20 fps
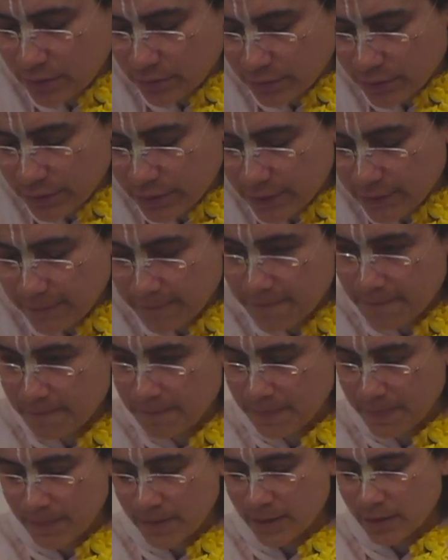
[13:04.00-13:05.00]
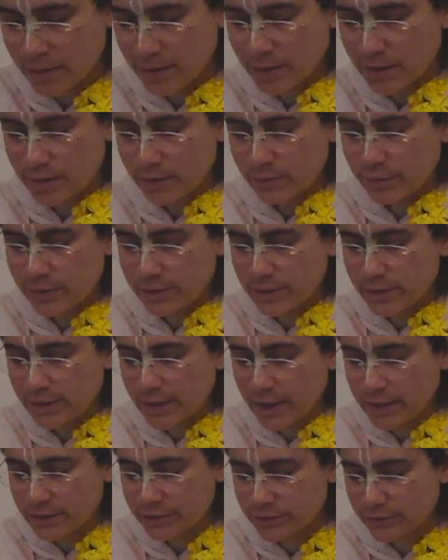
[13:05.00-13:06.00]
Hoi. When the
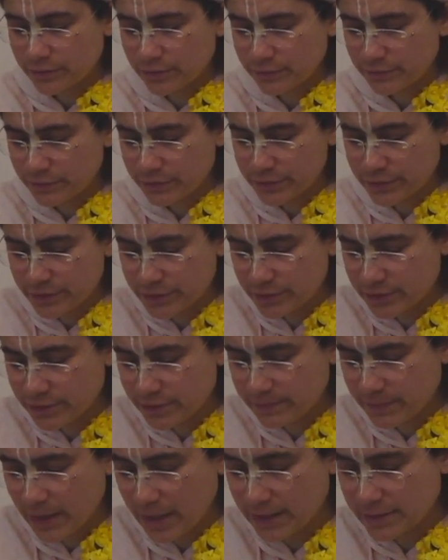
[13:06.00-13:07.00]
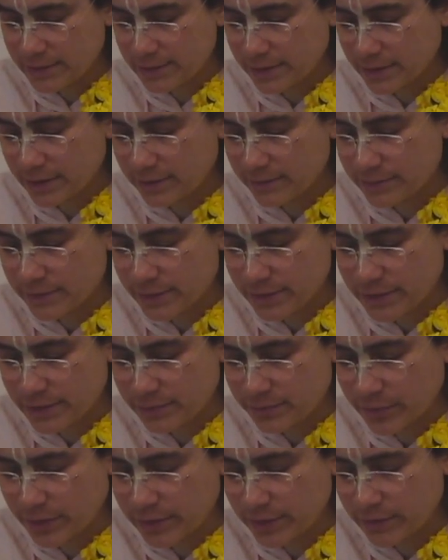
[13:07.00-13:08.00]
nectar of Krishna's pastimes is
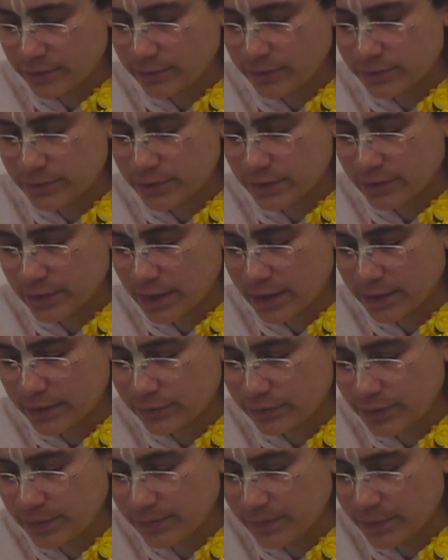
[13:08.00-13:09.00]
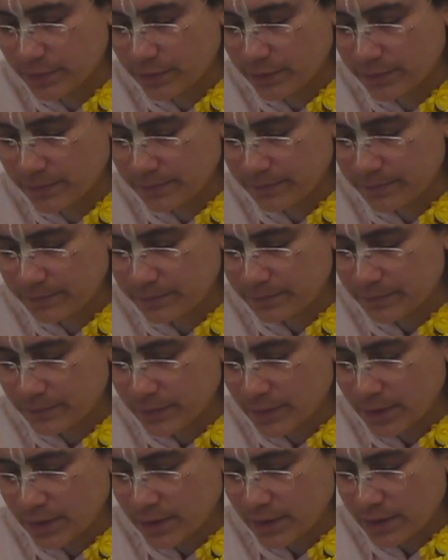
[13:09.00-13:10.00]
sprinkled on that creeper,
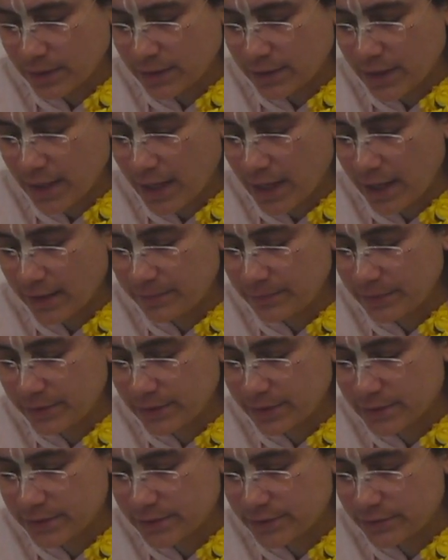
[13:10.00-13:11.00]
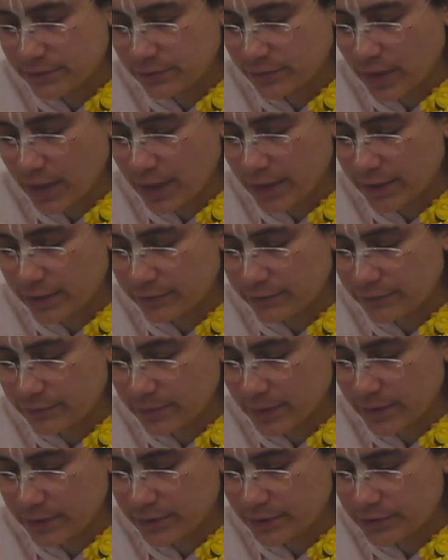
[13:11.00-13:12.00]
the happiness derived
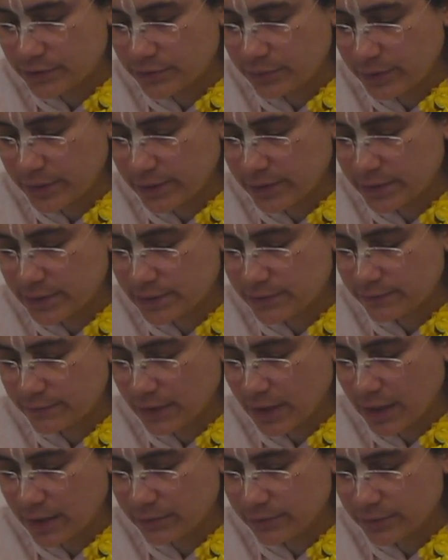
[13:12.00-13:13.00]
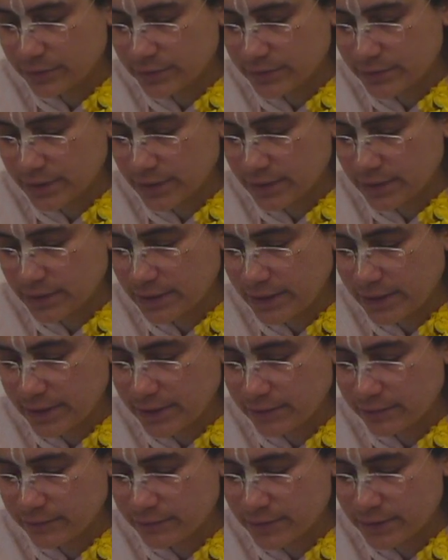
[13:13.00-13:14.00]
by the twigs, flowers, and
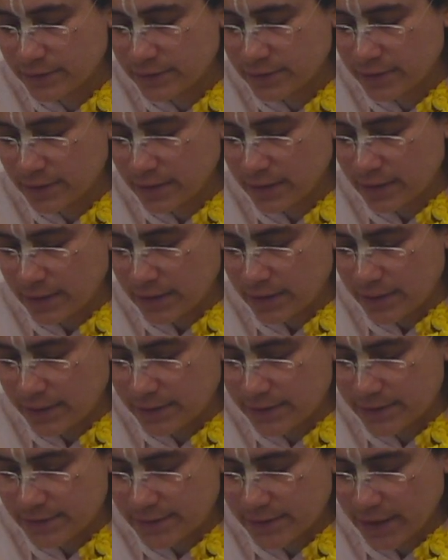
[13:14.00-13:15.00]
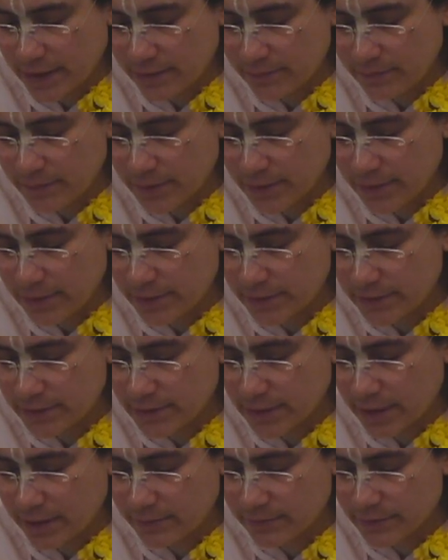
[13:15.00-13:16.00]
leaves is 10 million
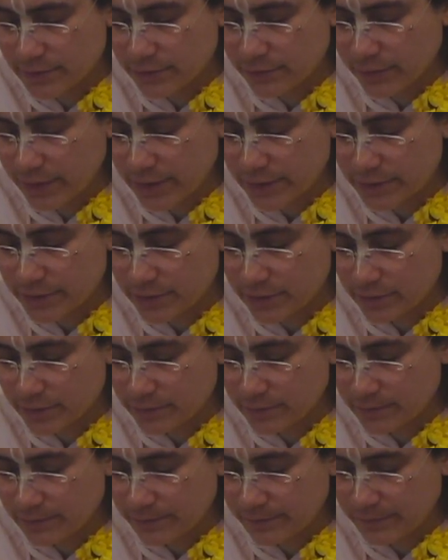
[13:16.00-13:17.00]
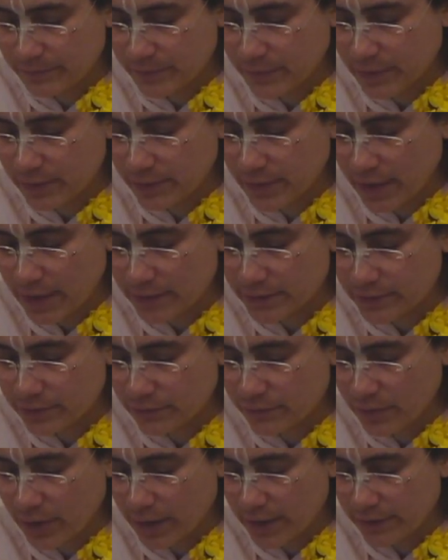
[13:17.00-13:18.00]
times greater than that
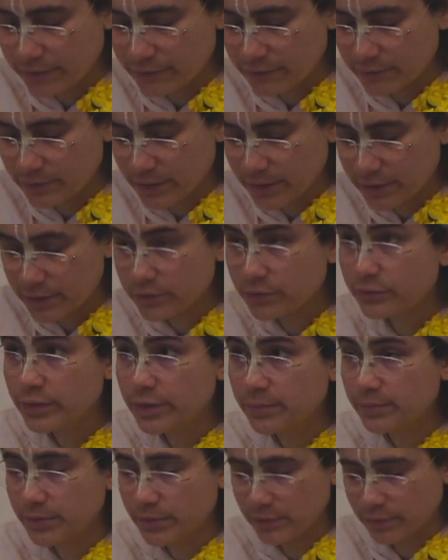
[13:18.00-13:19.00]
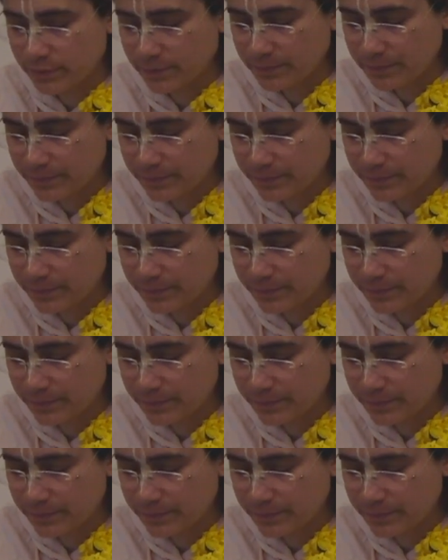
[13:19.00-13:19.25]
derived by the creeper